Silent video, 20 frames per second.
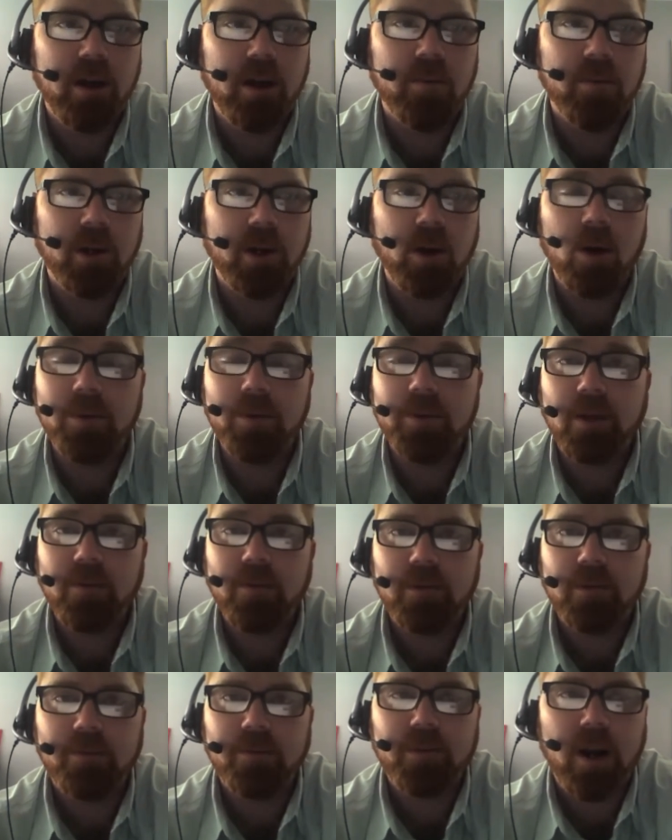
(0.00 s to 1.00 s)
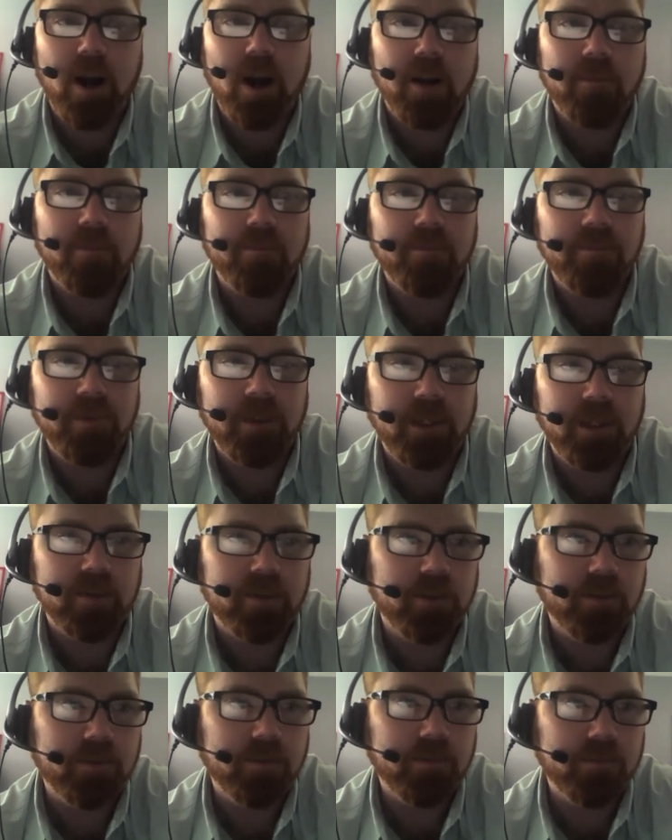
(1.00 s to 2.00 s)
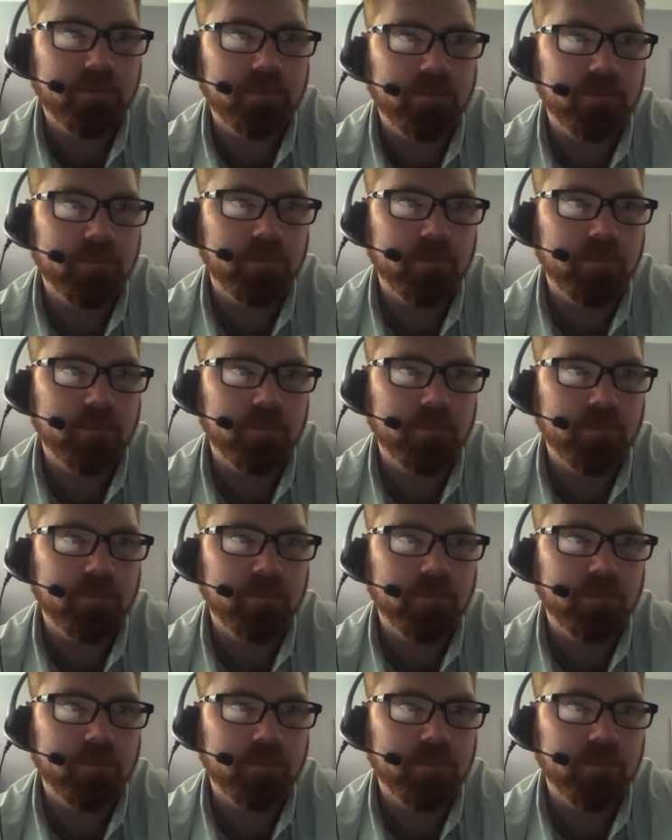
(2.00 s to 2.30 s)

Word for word: Um, but I hope it's helpful. All right, thanks.